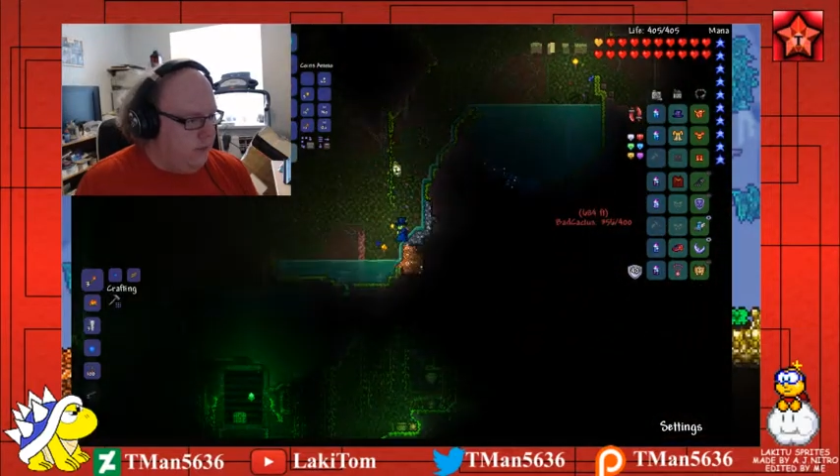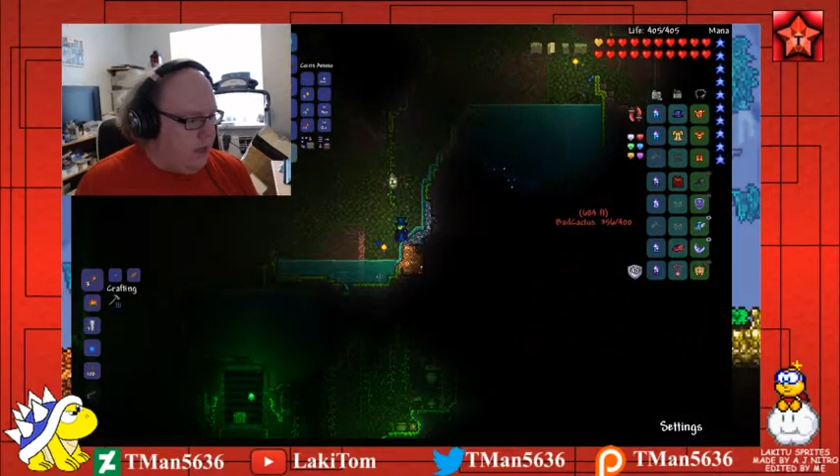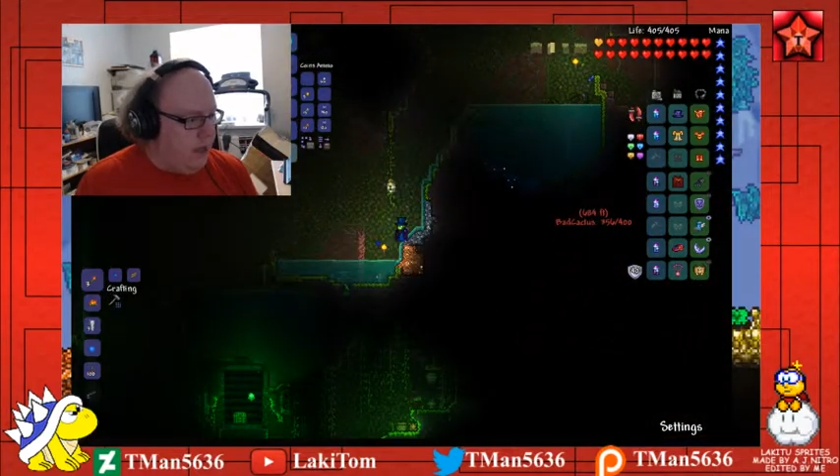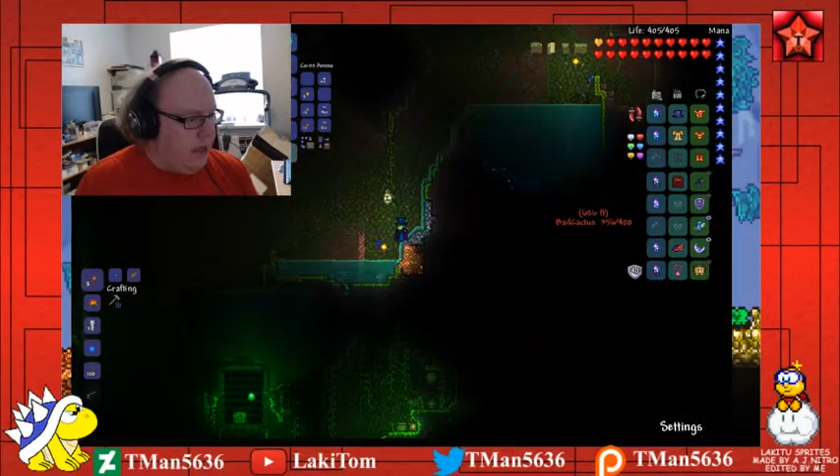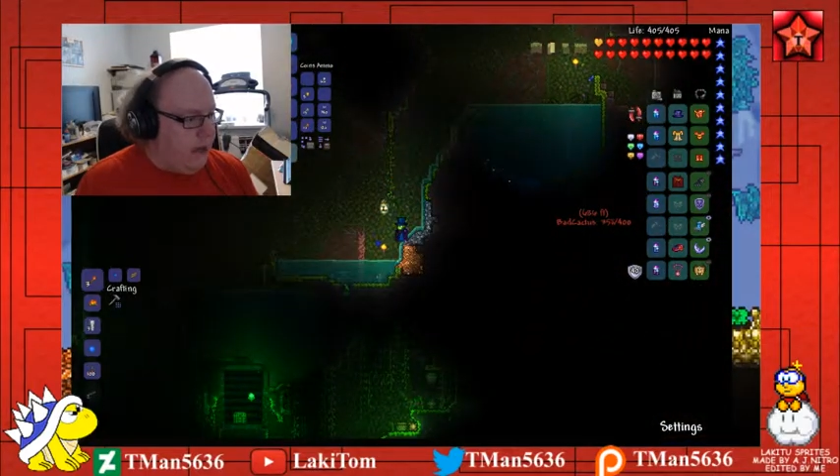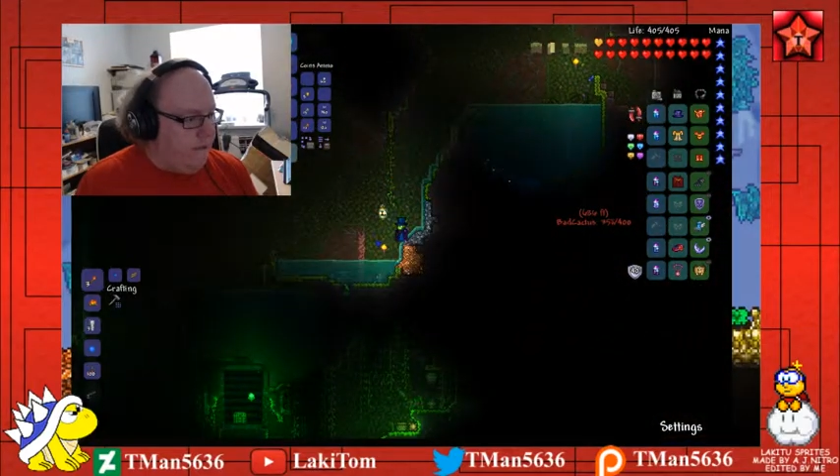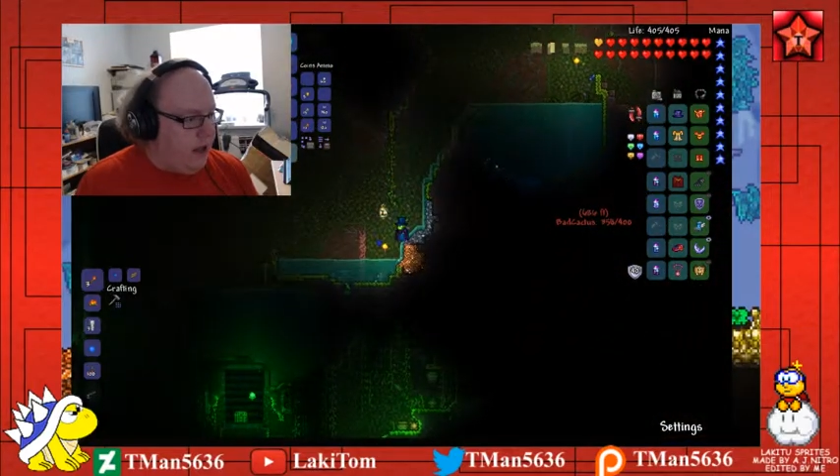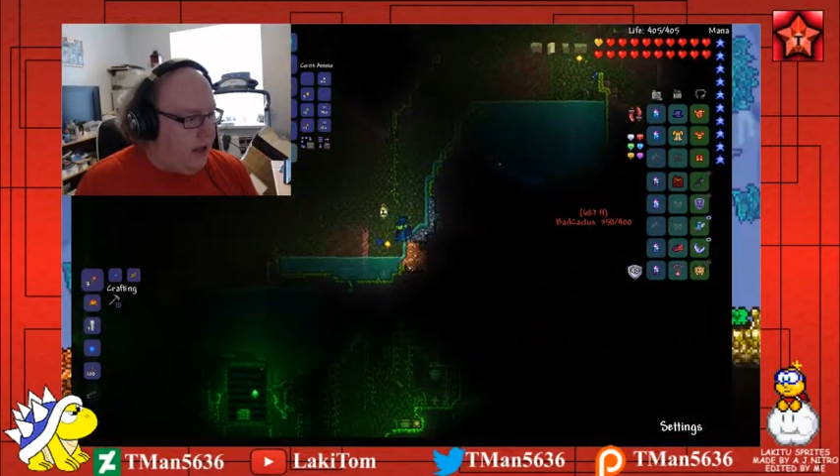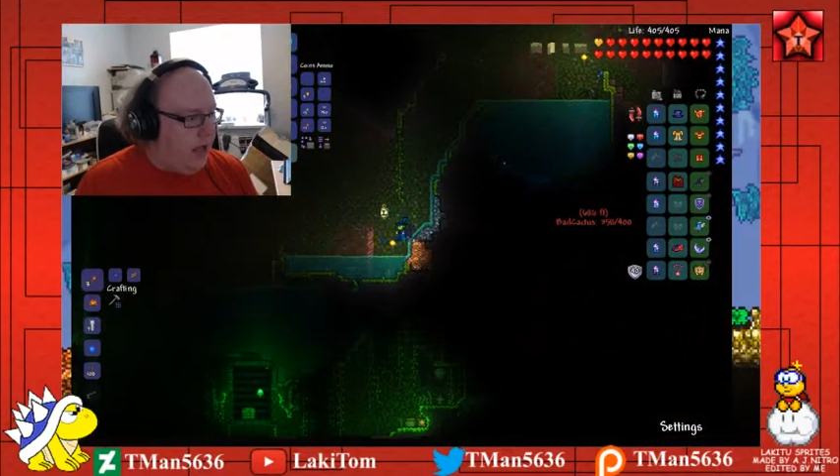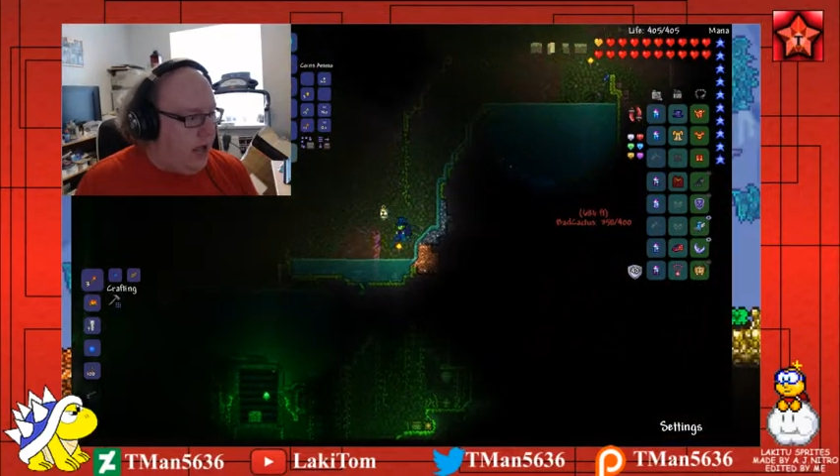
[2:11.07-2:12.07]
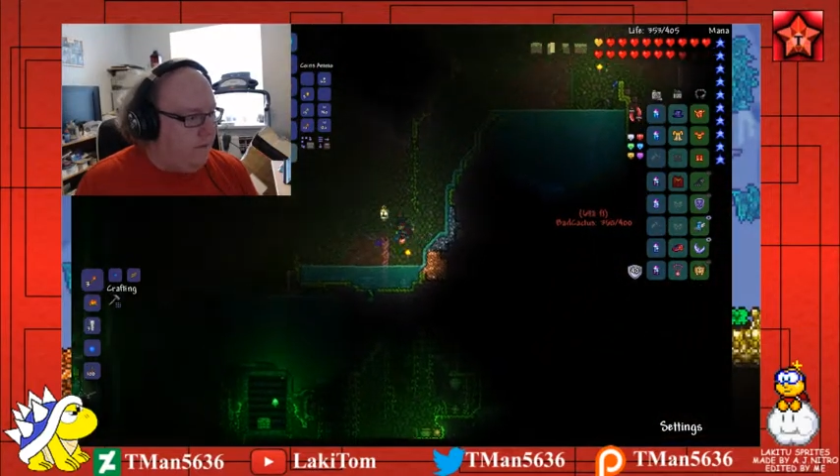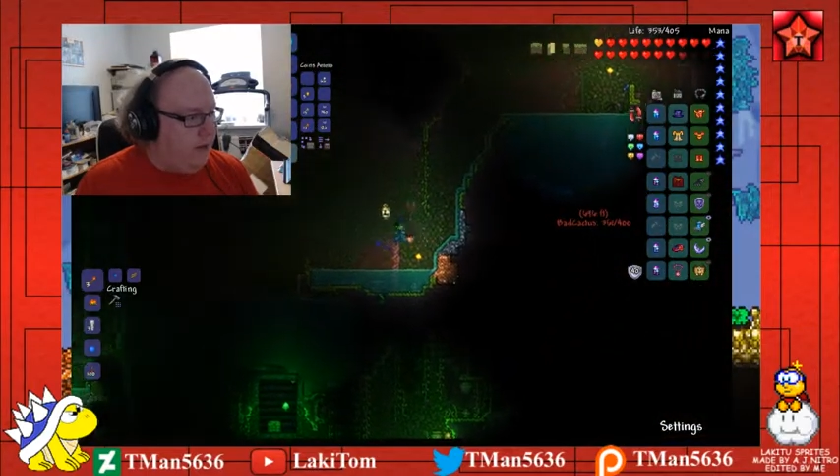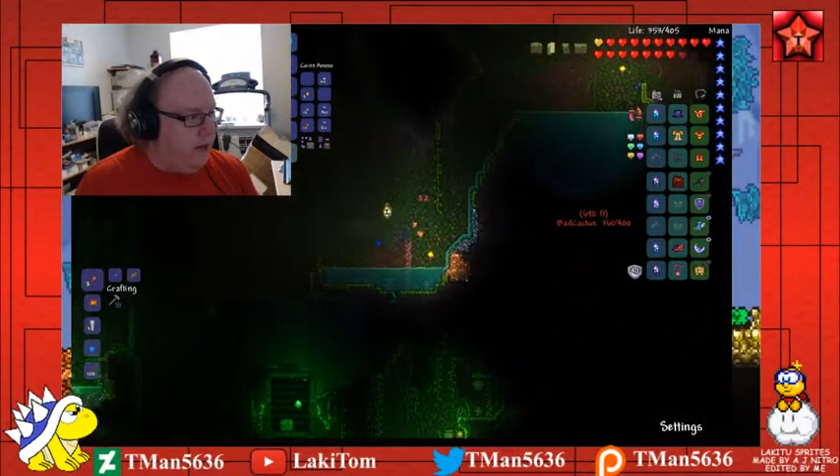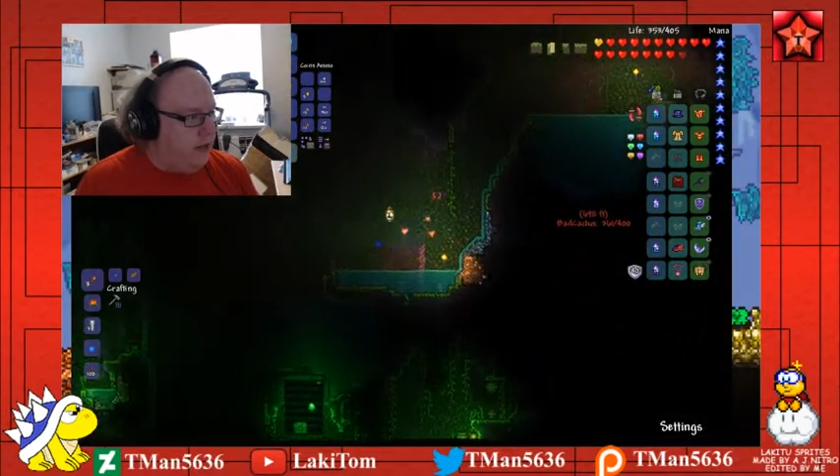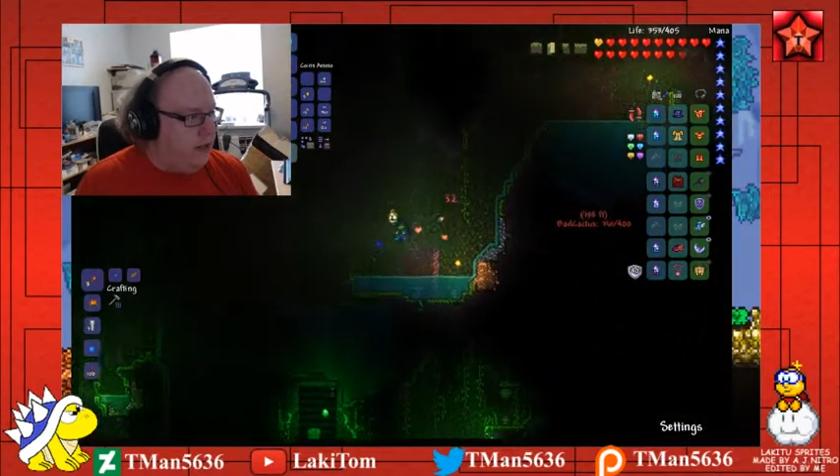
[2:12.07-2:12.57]
I have
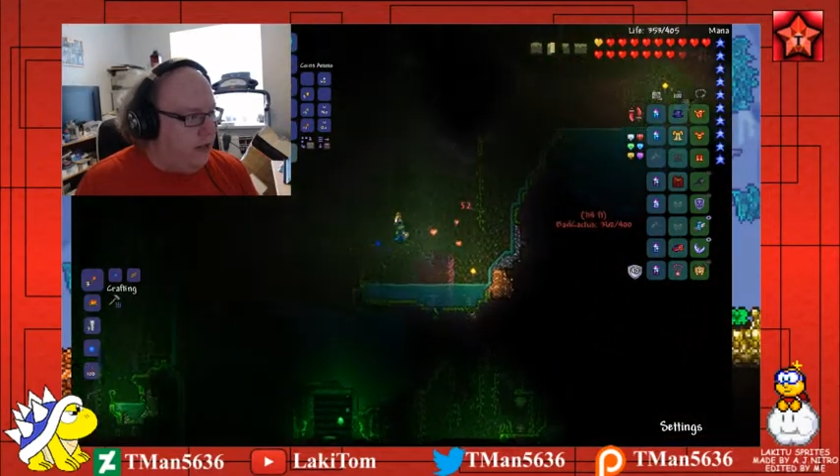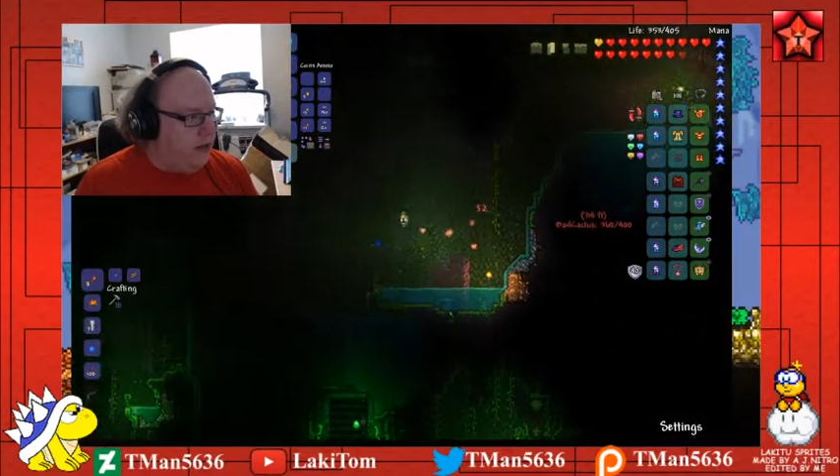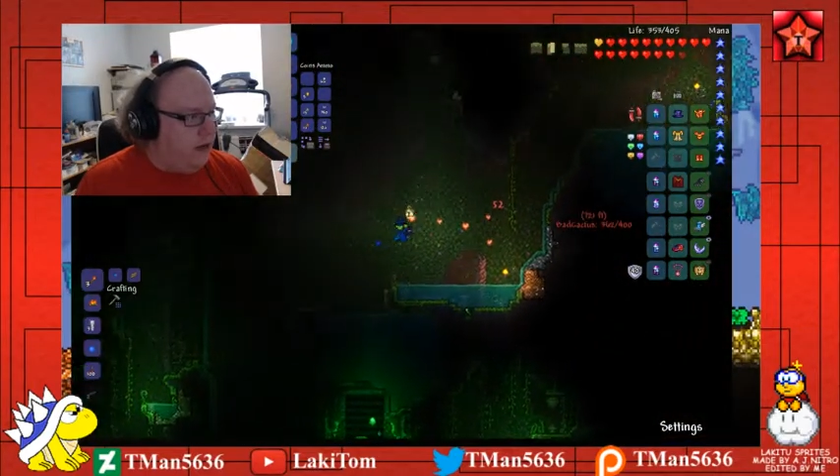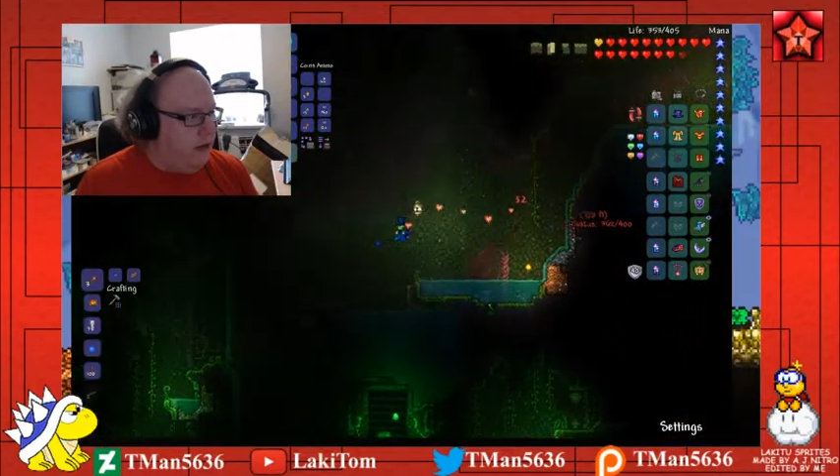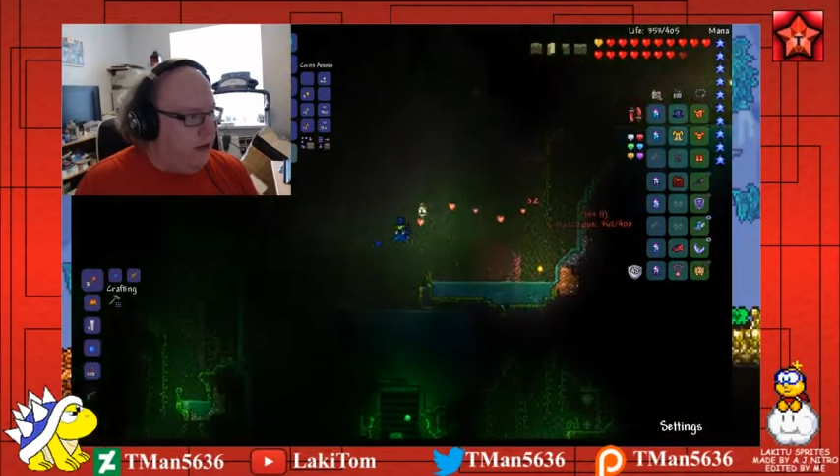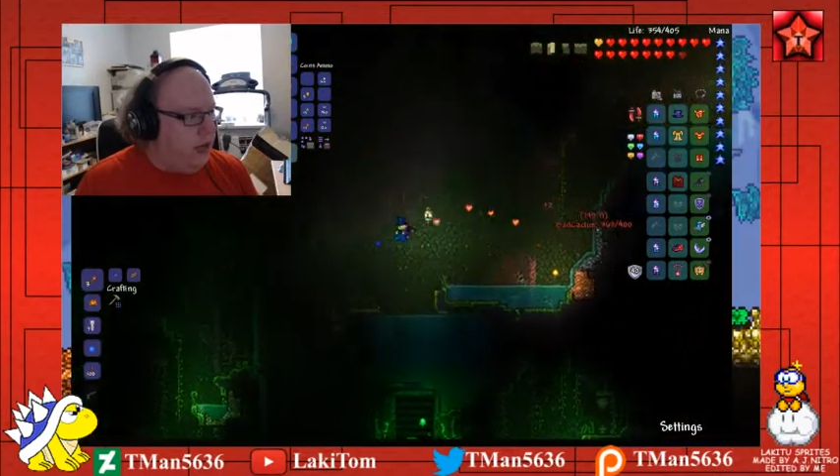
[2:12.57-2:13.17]
learned that